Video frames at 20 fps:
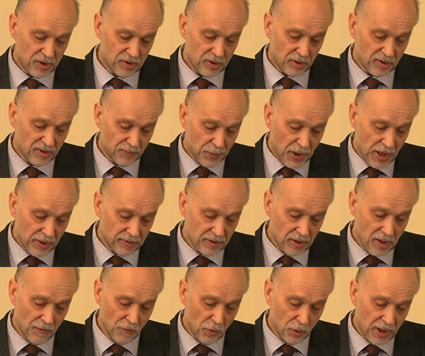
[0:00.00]

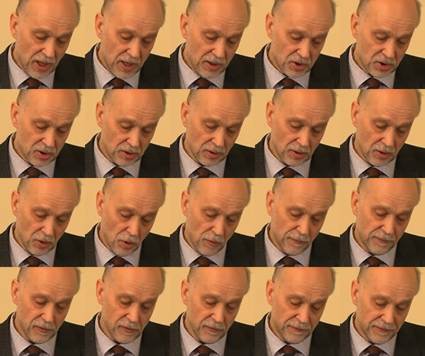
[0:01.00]
express a vocation or
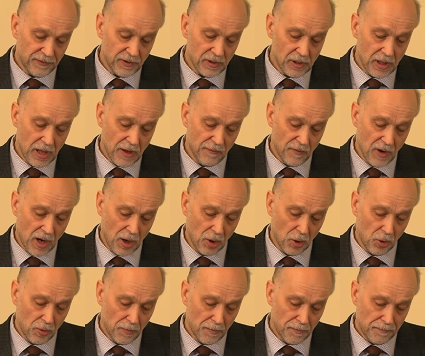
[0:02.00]
fulfill a
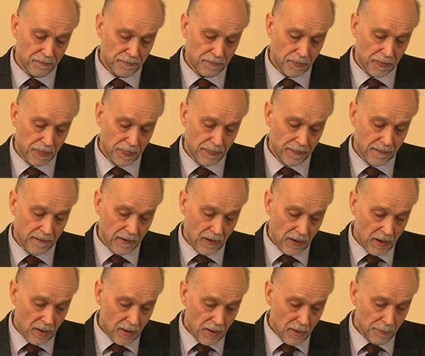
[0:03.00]
vow.
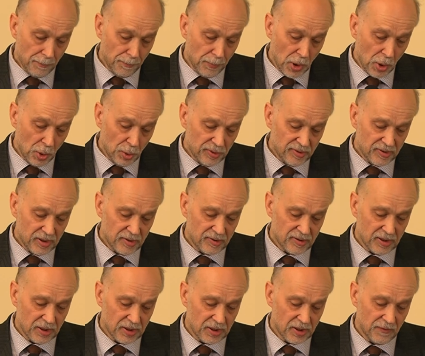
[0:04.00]
Both
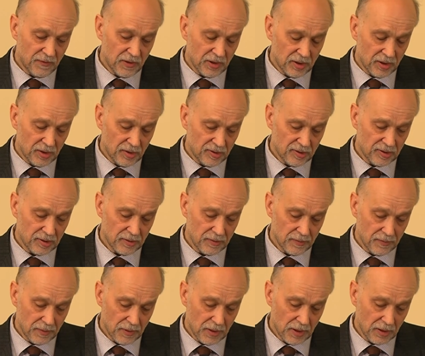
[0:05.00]
these
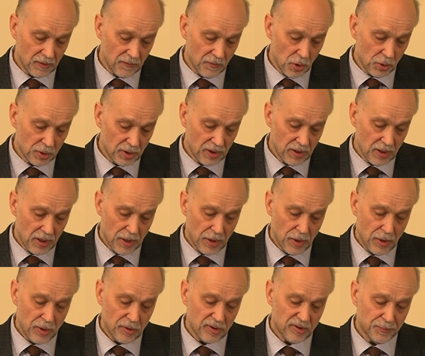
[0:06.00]
activities, I quote,
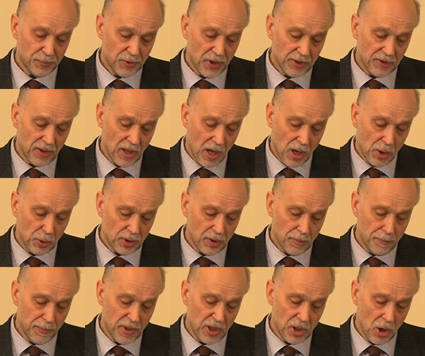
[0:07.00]
spread
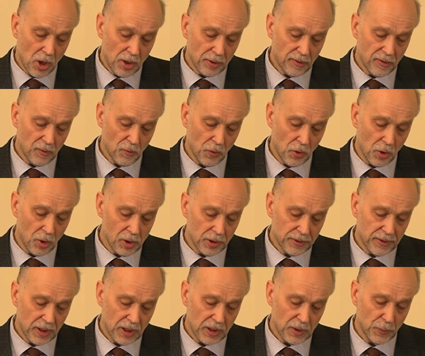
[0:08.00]
out beyond the
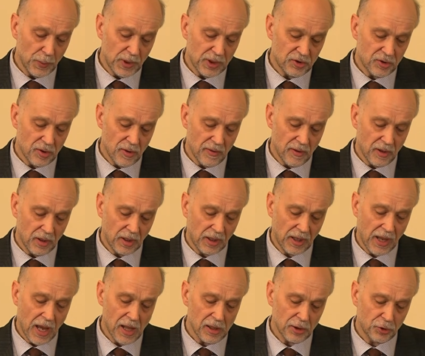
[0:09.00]
world in which the
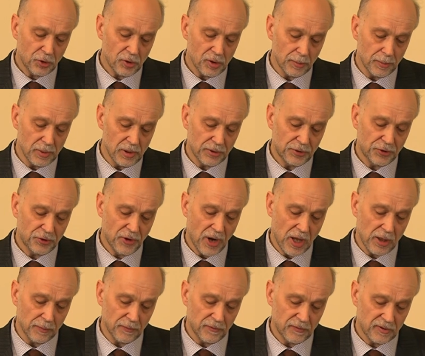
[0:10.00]
calculable
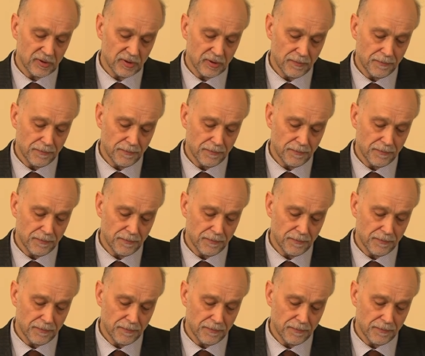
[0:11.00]
triumphs.